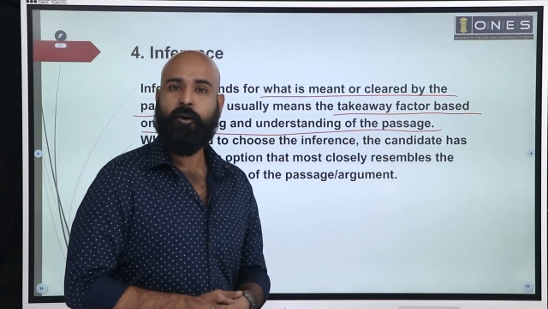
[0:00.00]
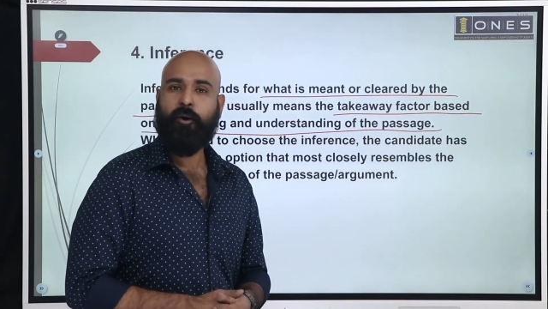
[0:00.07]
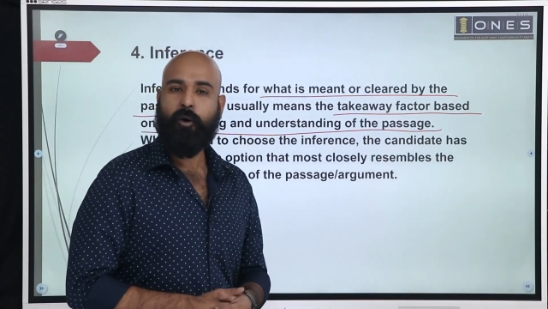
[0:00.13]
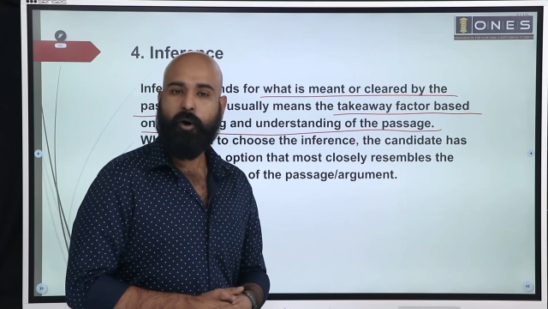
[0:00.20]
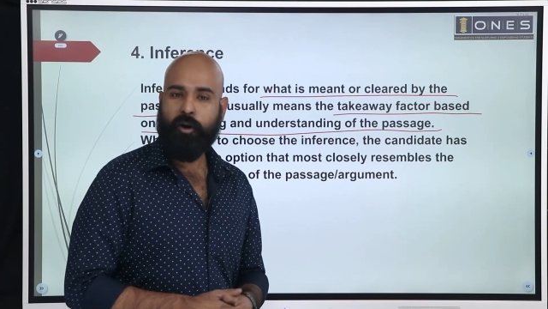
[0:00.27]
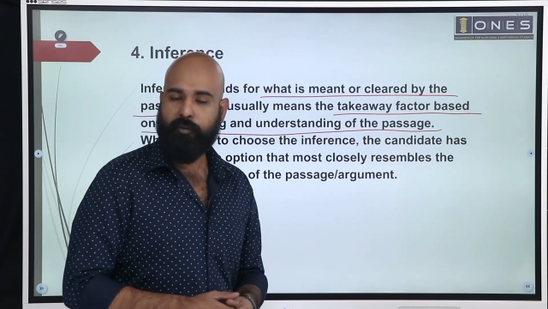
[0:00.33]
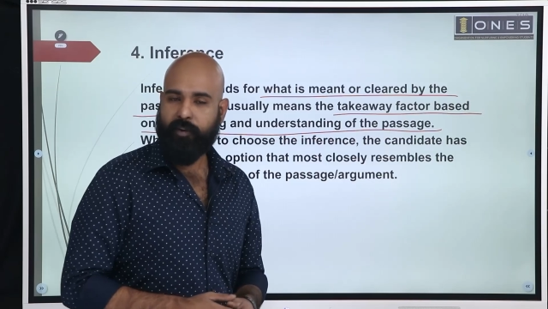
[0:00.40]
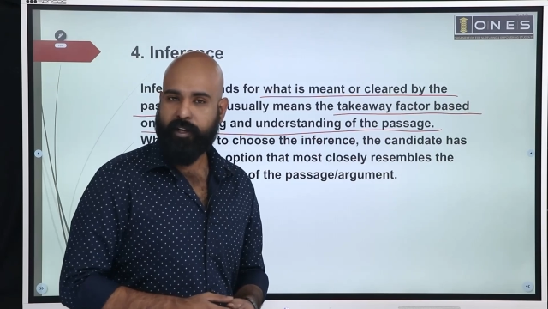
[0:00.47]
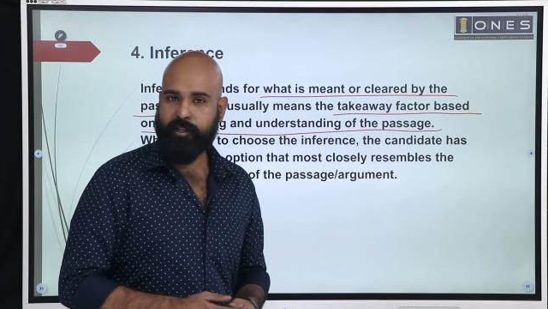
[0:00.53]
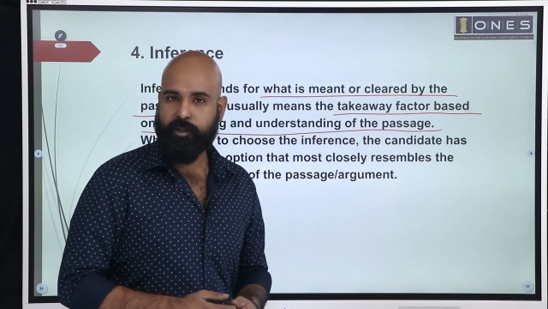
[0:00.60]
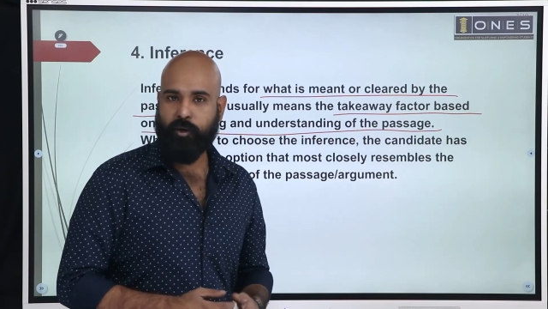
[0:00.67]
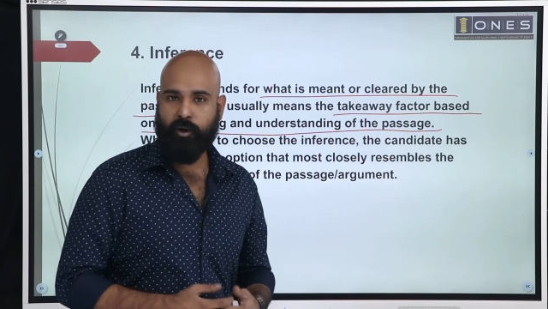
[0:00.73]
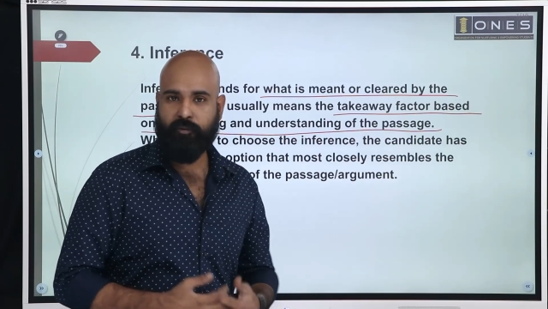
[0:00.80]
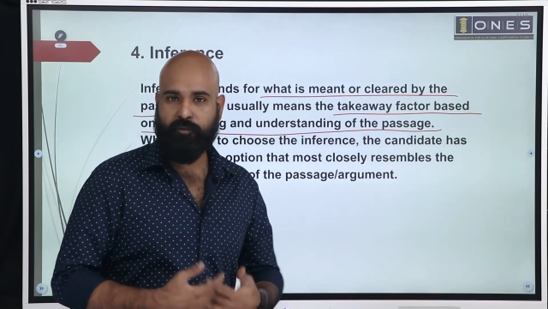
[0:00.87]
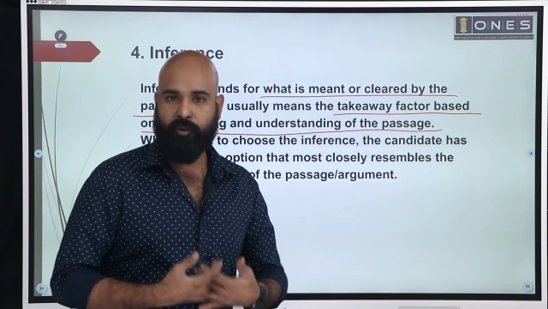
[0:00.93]
always
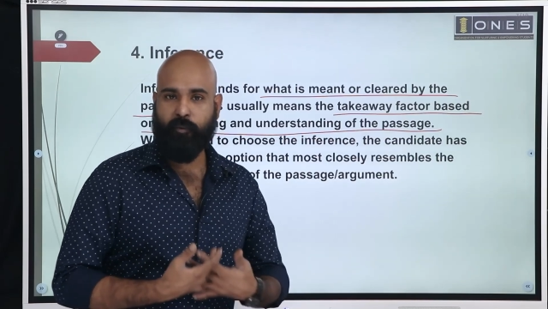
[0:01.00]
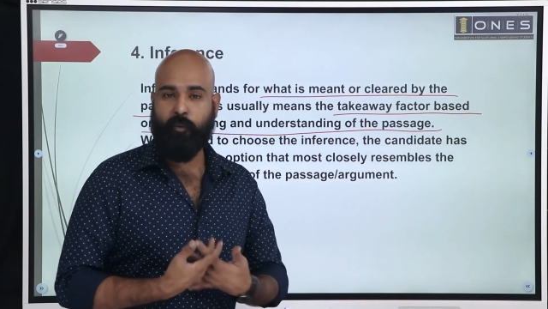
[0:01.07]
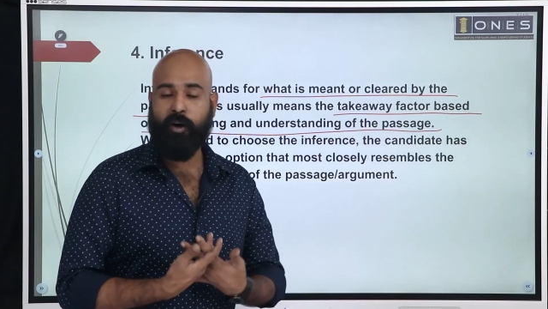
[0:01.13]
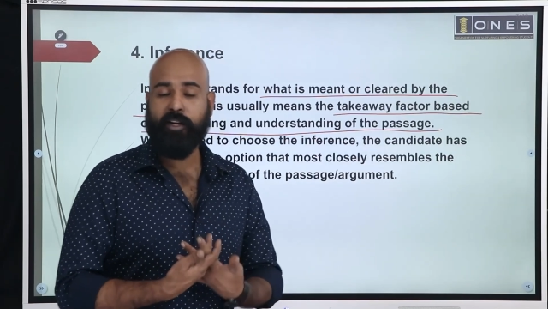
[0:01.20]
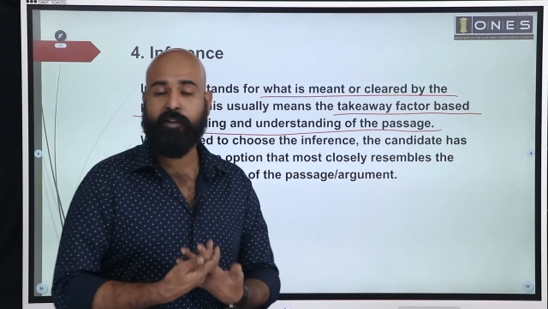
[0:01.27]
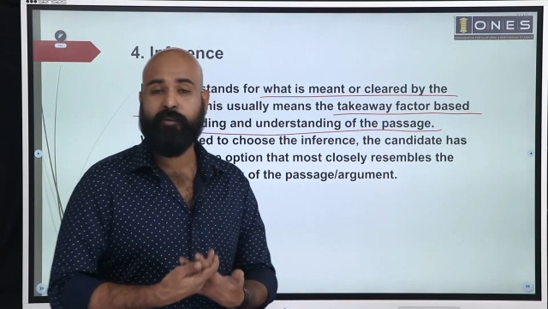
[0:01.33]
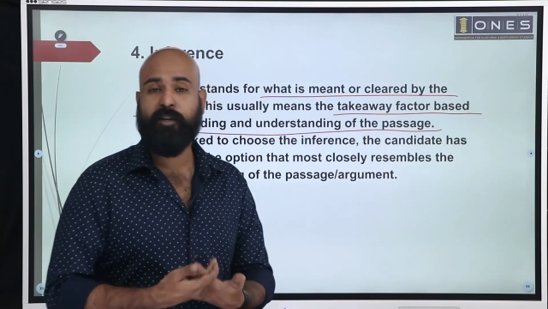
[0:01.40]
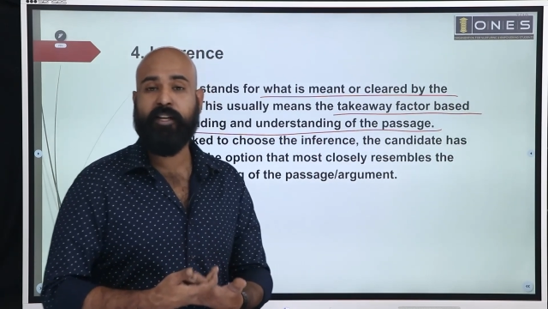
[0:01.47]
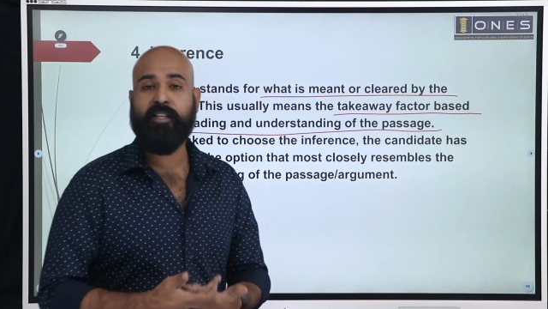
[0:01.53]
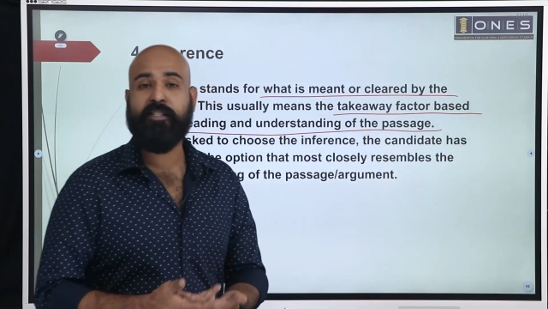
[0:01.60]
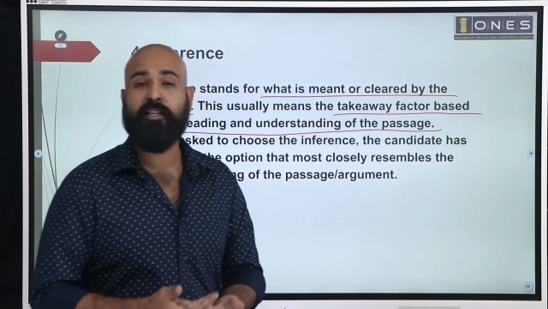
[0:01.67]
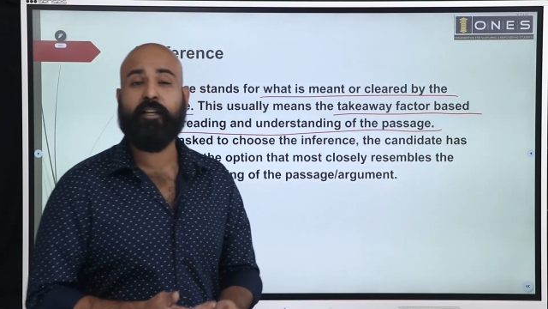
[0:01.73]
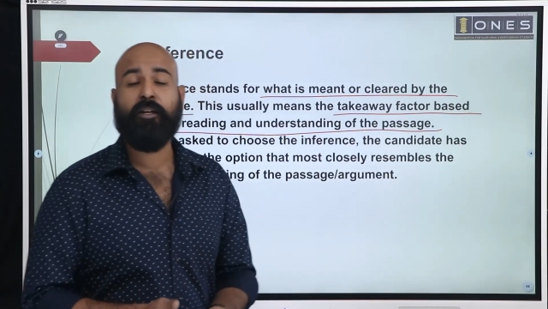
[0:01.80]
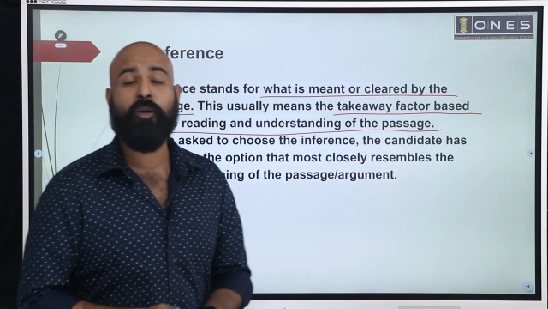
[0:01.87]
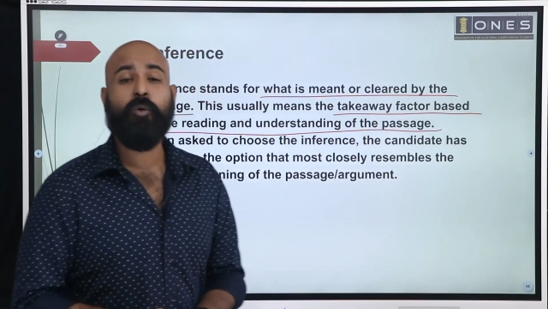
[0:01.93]
go for whatever is
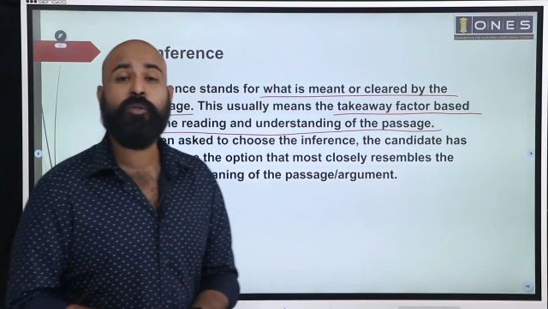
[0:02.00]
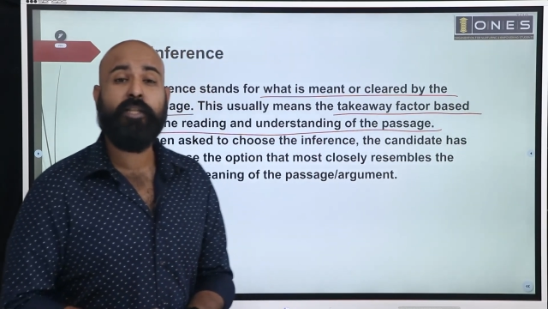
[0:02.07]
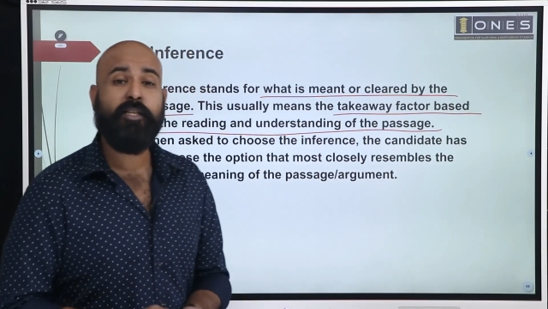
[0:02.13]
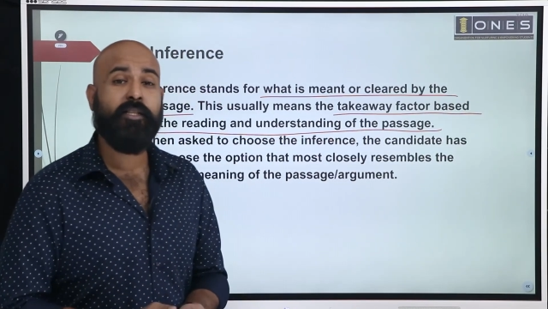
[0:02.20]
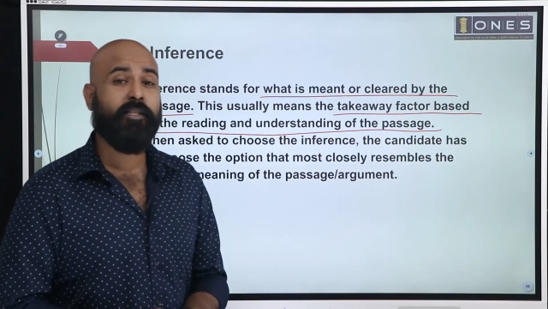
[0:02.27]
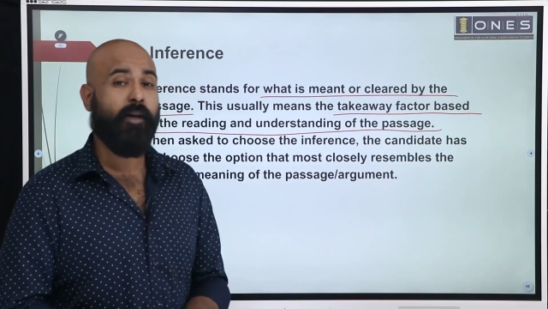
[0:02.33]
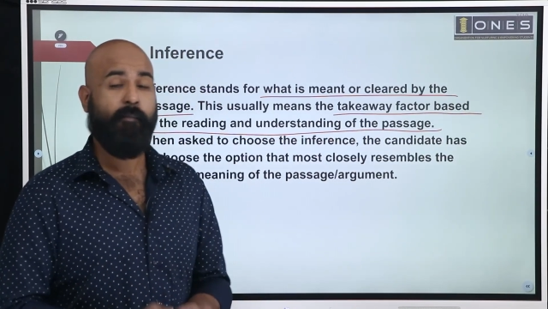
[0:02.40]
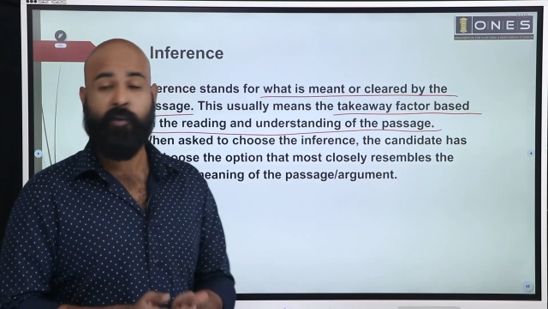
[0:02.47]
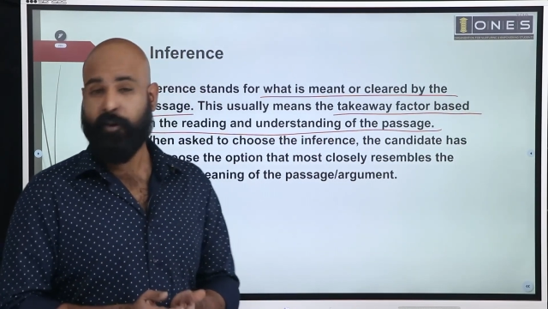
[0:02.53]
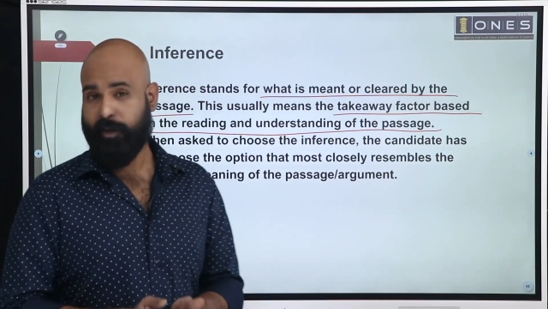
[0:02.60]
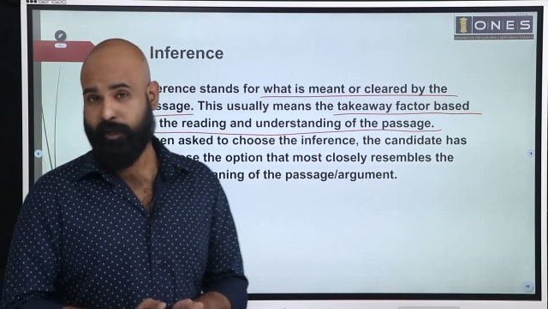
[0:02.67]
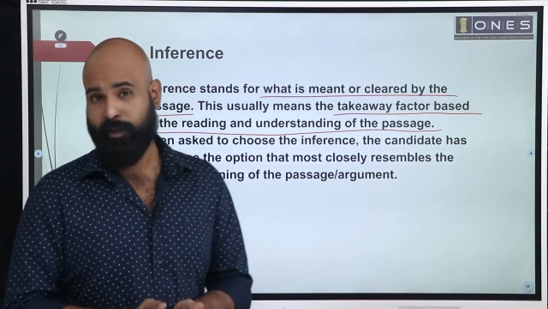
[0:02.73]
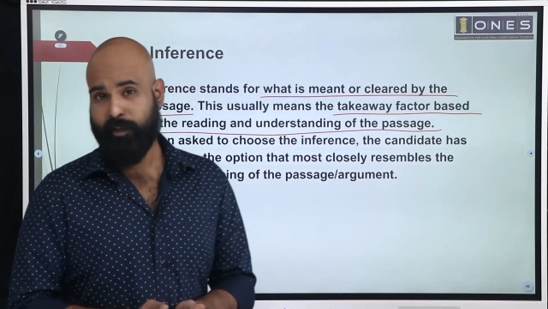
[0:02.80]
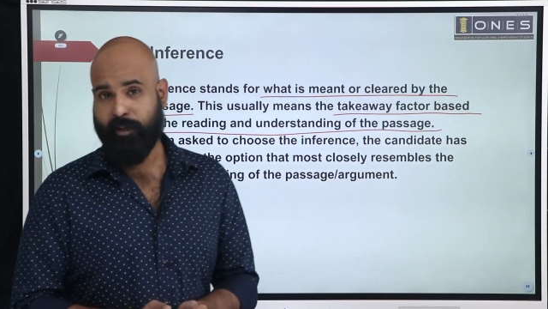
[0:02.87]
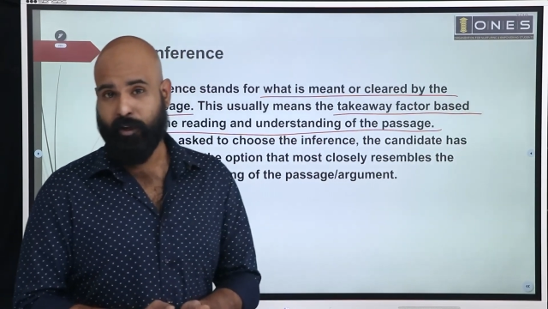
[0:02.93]
the closest summary